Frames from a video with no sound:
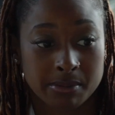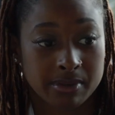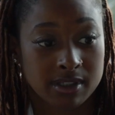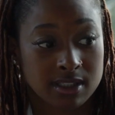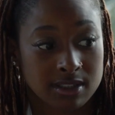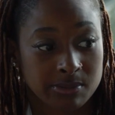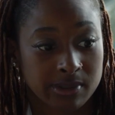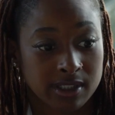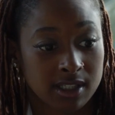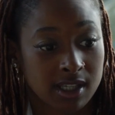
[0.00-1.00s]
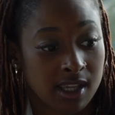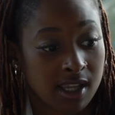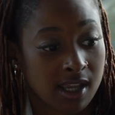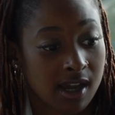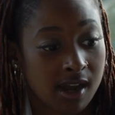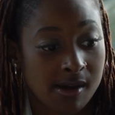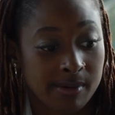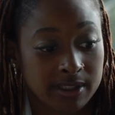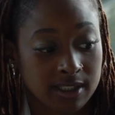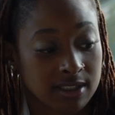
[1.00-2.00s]
your business, but
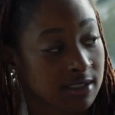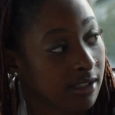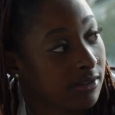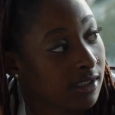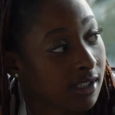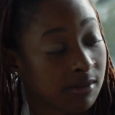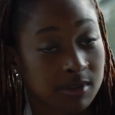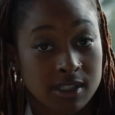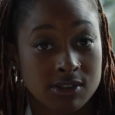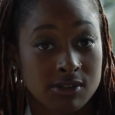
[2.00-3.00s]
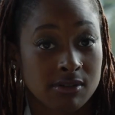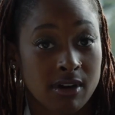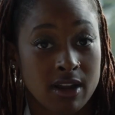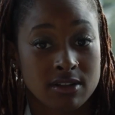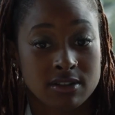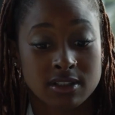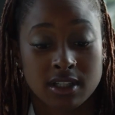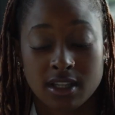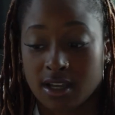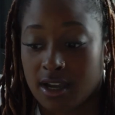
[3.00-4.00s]
I think it's safe to say we need you around.
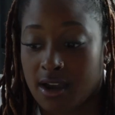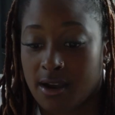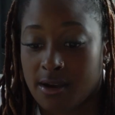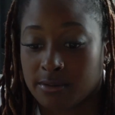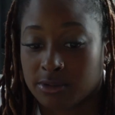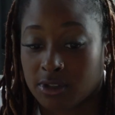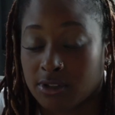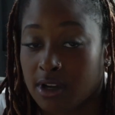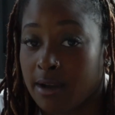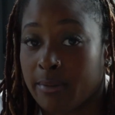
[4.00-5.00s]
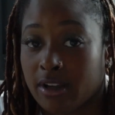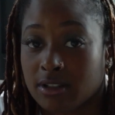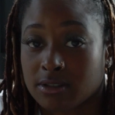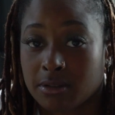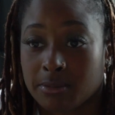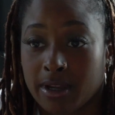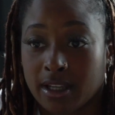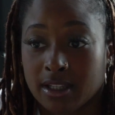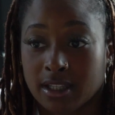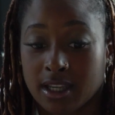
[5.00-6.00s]
So I'm Harris on the
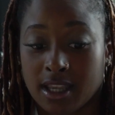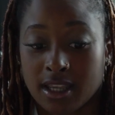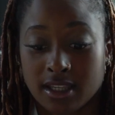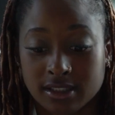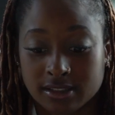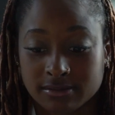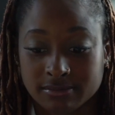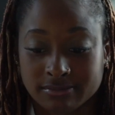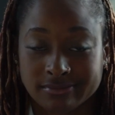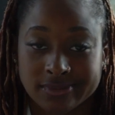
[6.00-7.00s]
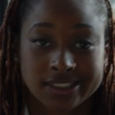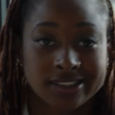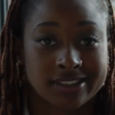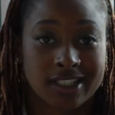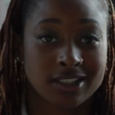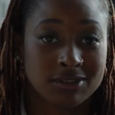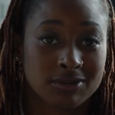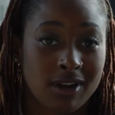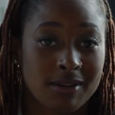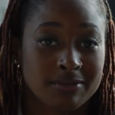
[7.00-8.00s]
mic, and that's a
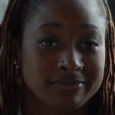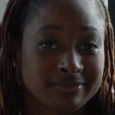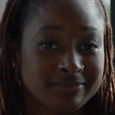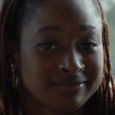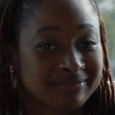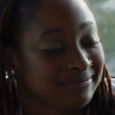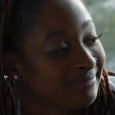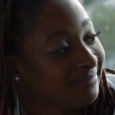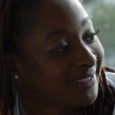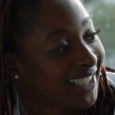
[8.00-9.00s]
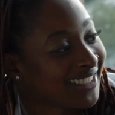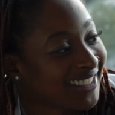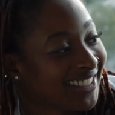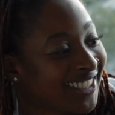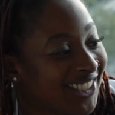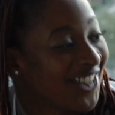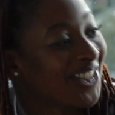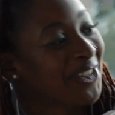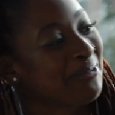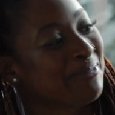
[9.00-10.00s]
wrap. That's it. Yo,
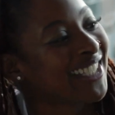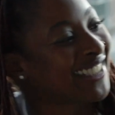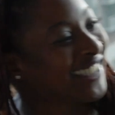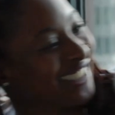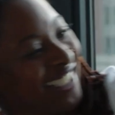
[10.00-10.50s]
you're a beast.